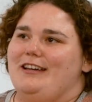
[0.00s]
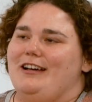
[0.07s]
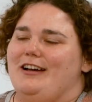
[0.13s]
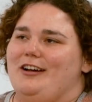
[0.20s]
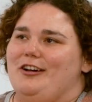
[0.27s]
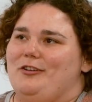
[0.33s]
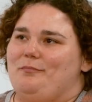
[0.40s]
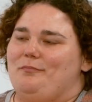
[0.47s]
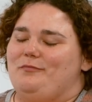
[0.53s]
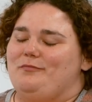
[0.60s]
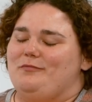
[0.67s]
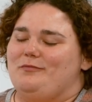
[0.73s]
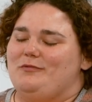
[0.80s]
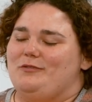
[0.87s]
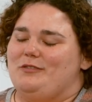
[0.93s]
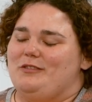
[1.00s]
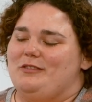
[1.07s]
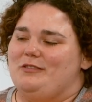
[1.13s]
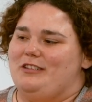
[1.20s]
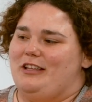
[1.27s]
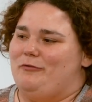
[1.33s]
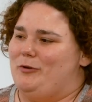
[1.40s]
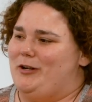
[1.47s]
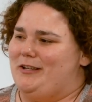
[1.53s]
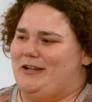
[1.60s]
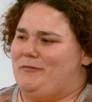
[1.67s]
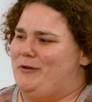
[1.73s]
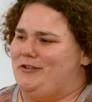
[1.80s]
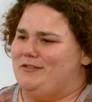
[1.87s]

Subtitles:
Um, anybody